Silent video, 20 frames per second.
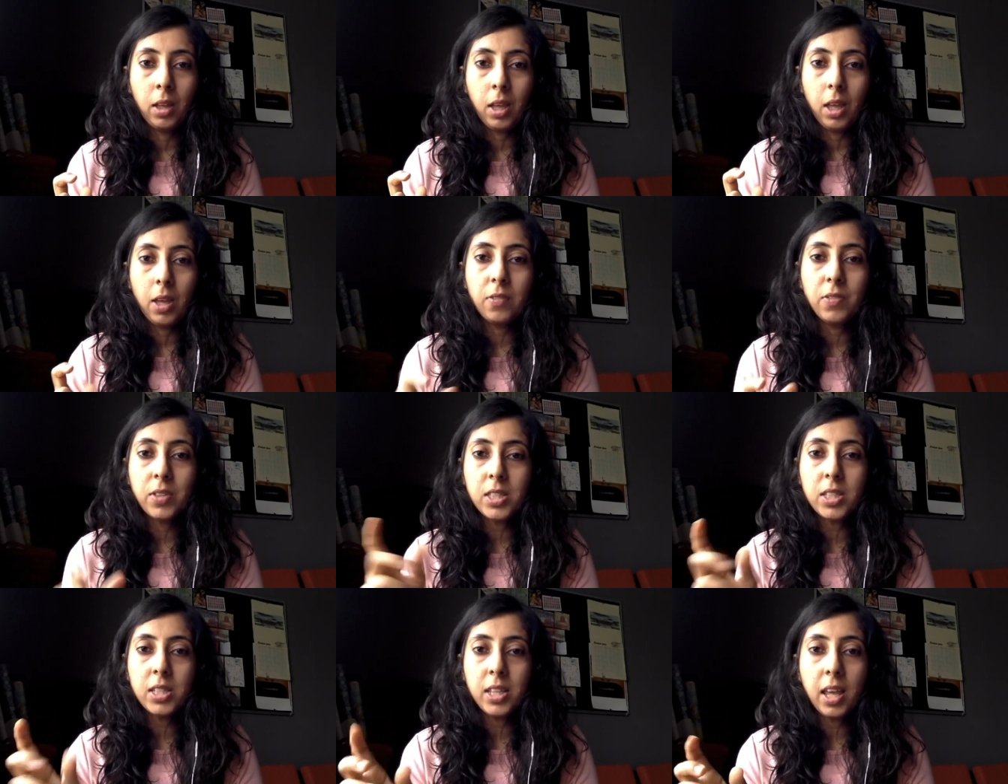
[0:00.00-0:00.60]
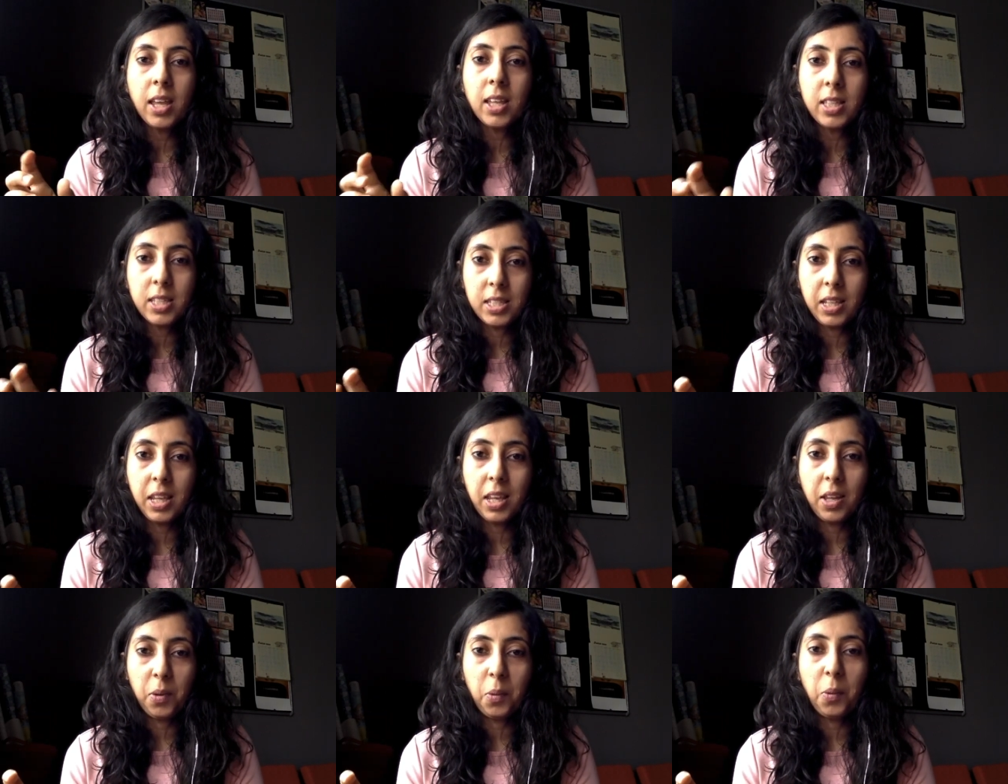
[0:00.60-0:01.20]
If it's saying
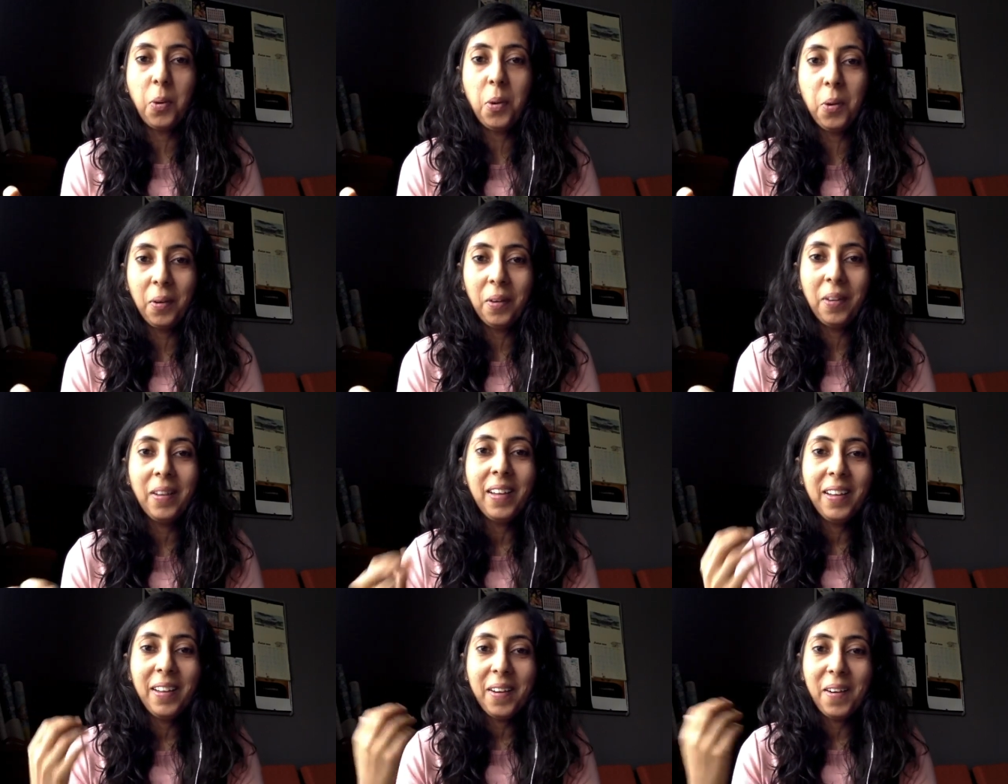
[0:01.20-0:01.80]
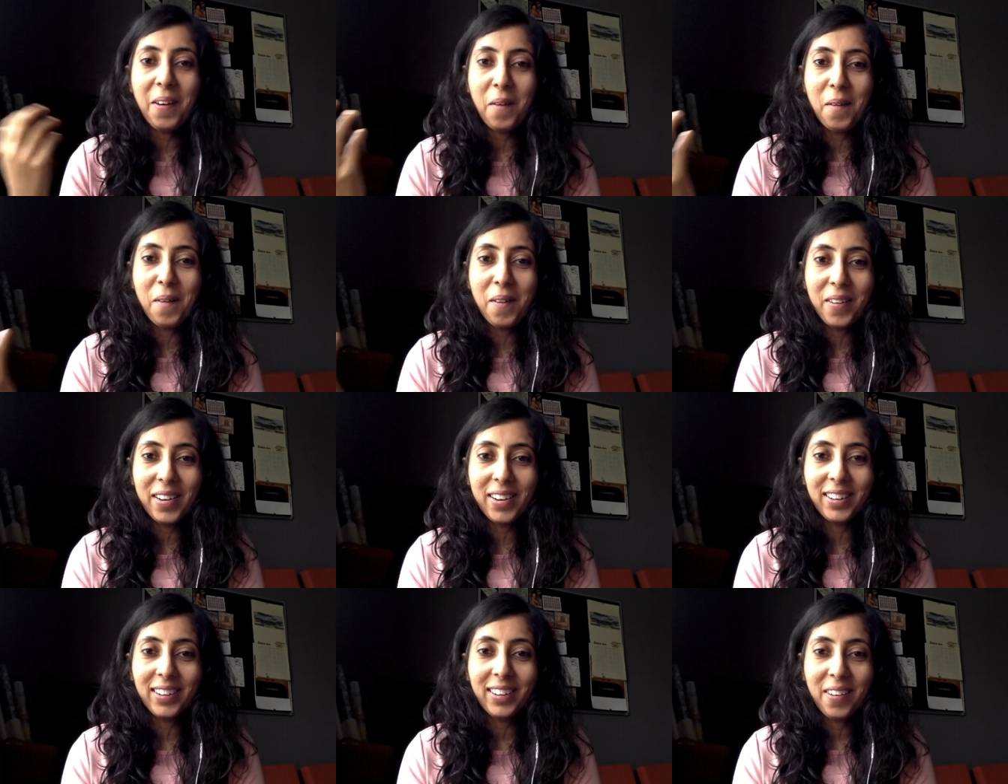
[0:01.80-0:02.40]
zero
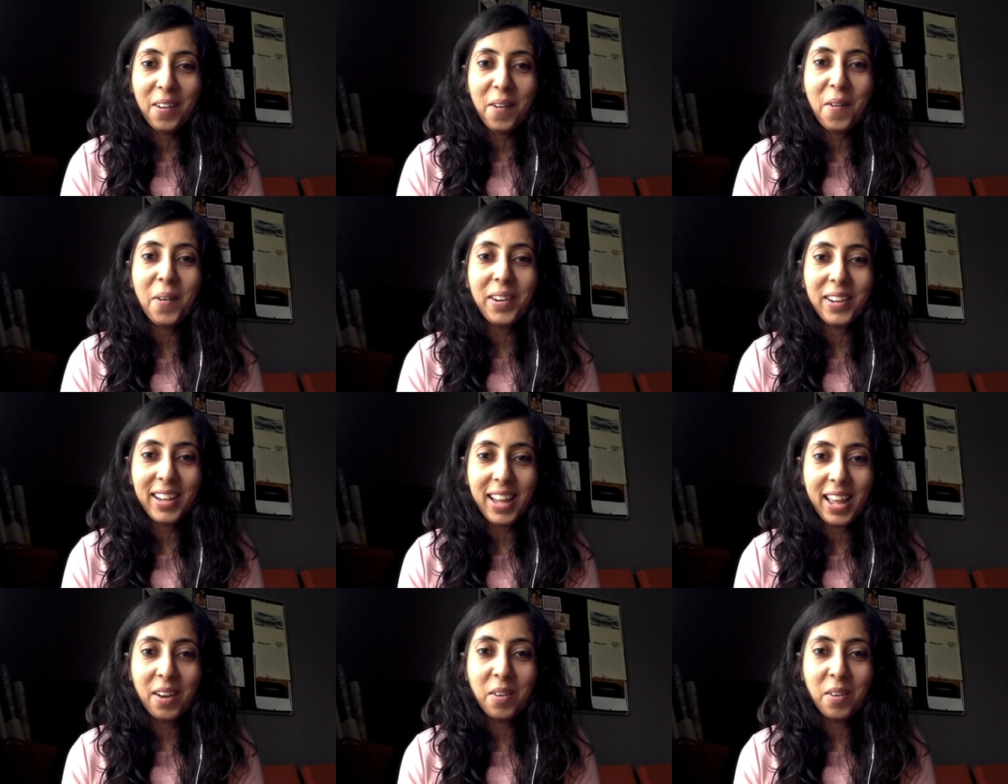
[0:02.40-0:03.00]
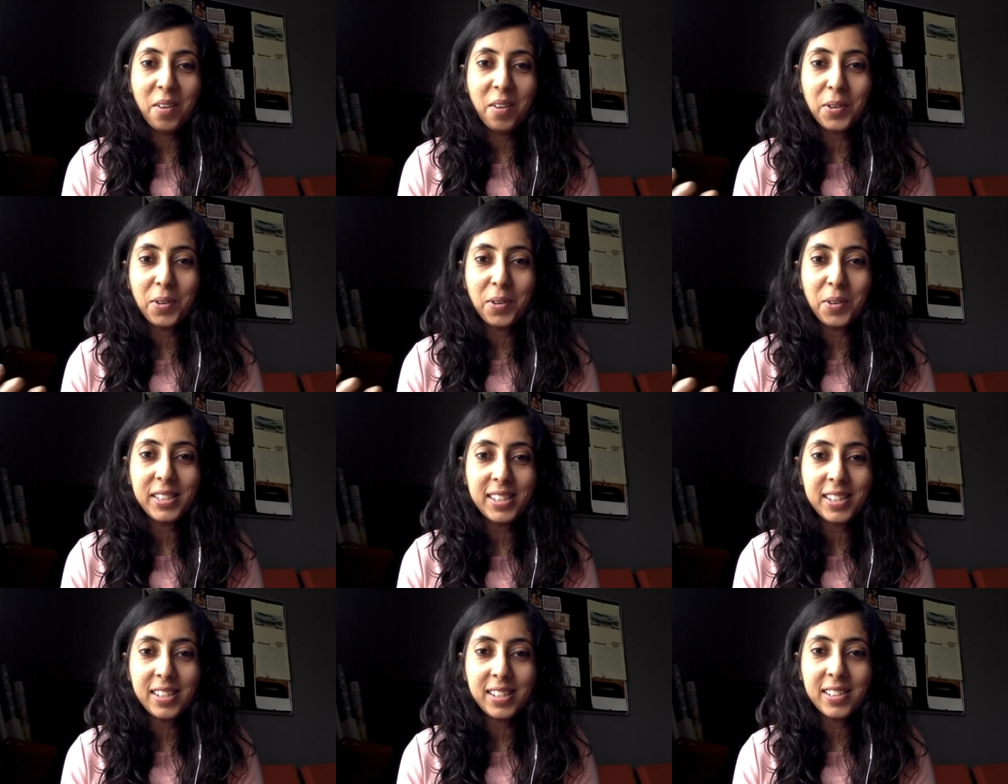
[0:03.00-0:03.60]
or or ten, for
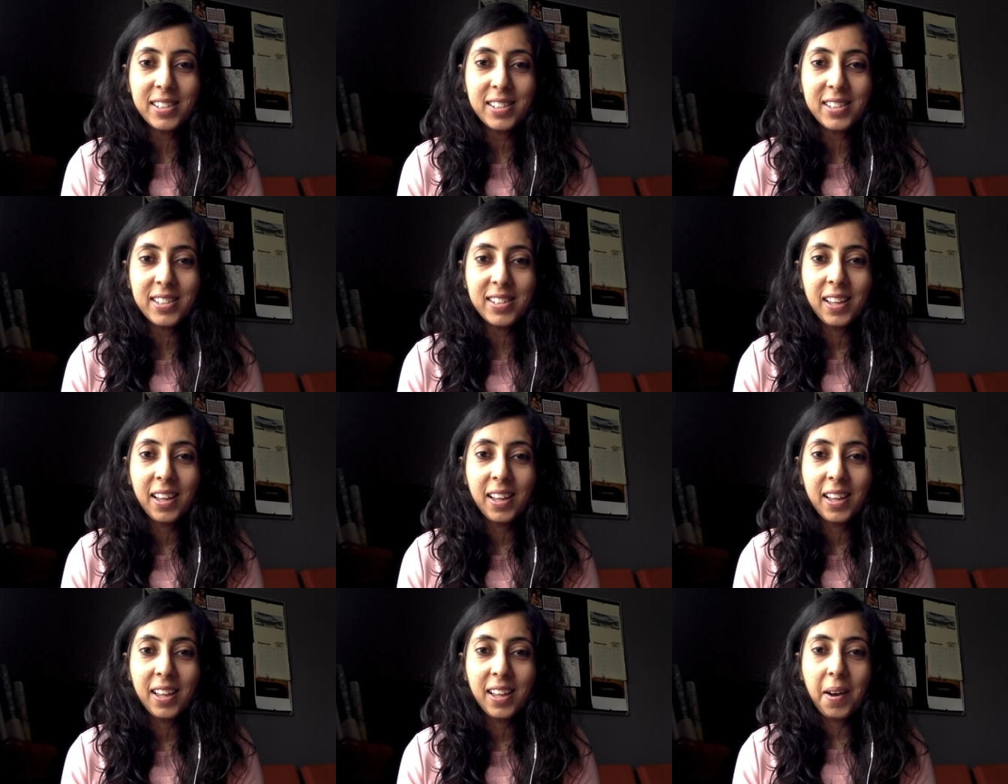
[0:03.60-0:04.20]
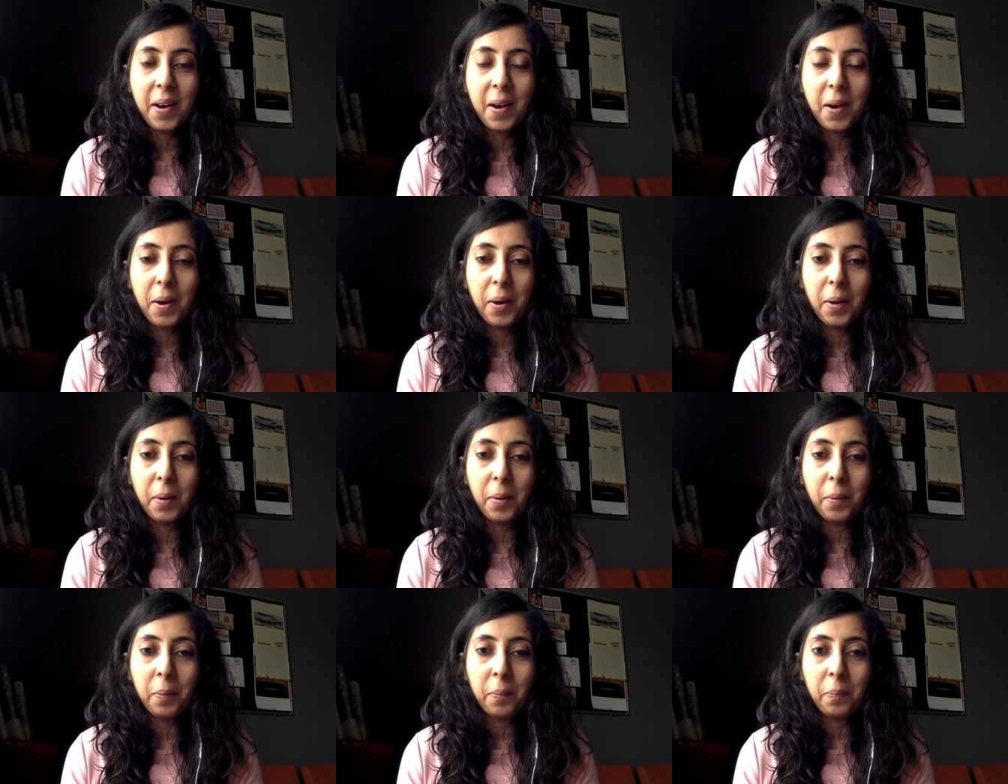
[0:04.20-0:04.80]
instance,
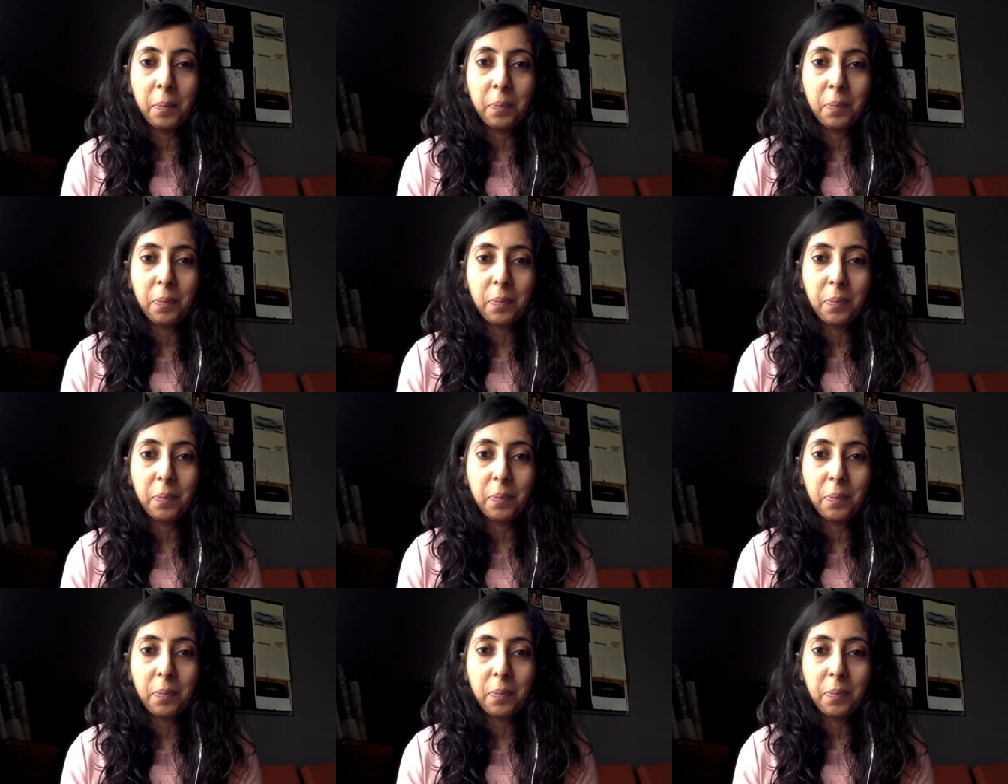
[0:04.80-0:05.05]
um,